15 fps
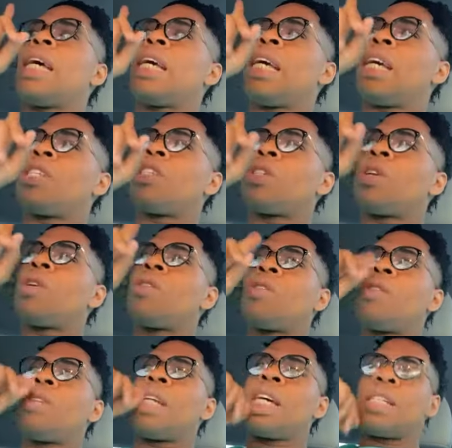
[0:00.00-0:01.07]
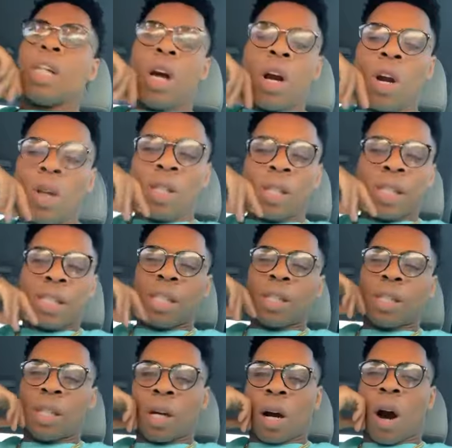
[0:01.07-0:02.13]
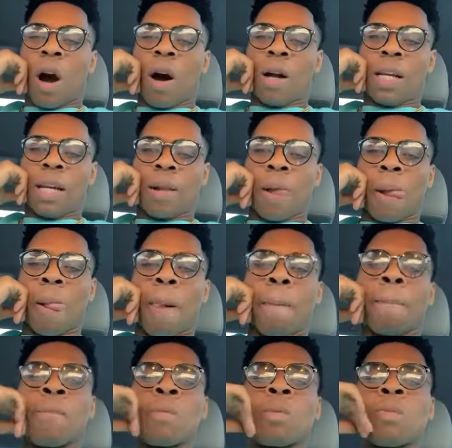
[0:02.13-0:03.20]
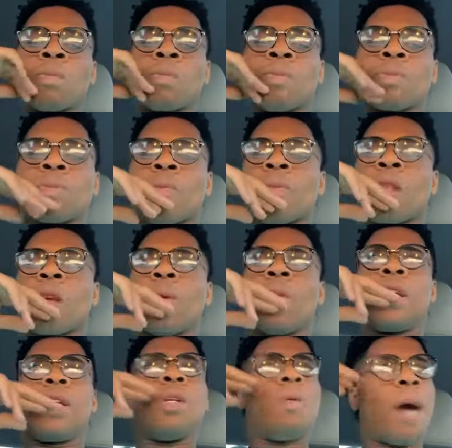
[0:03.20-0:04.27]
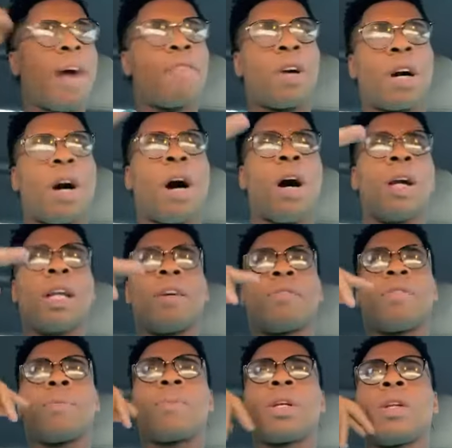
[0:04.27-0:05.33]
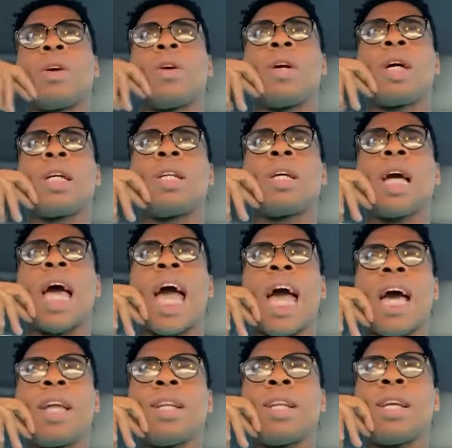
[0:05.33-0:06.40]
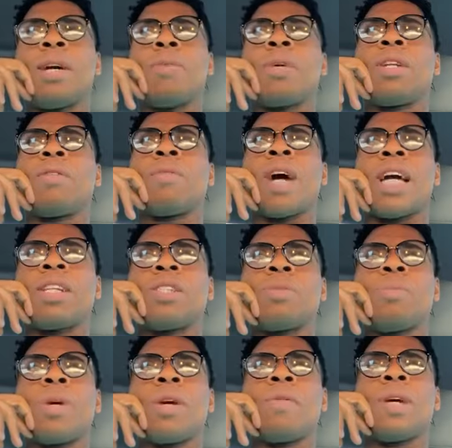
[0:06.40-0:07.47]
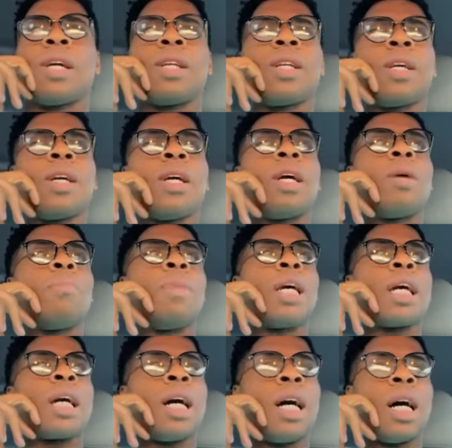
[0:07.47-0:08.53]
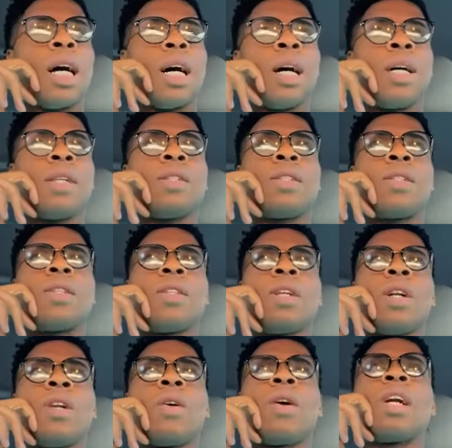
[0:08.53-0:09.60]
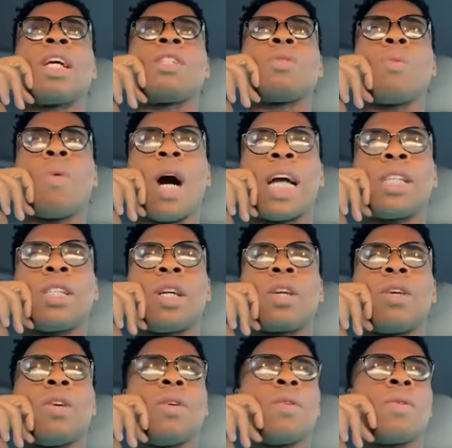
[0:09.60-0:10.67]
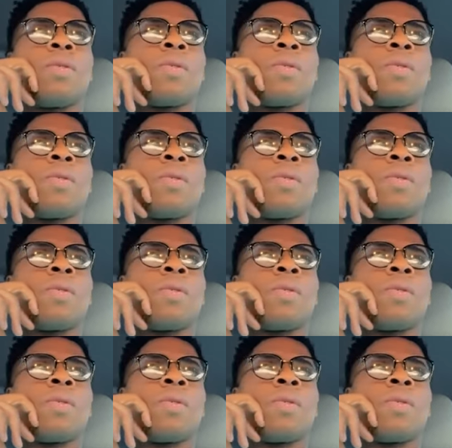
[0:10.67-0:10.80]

It shows you there's an urgency to the calling. When you have a calling from the Lord, handle it with the right spirit because the Lord is watching you.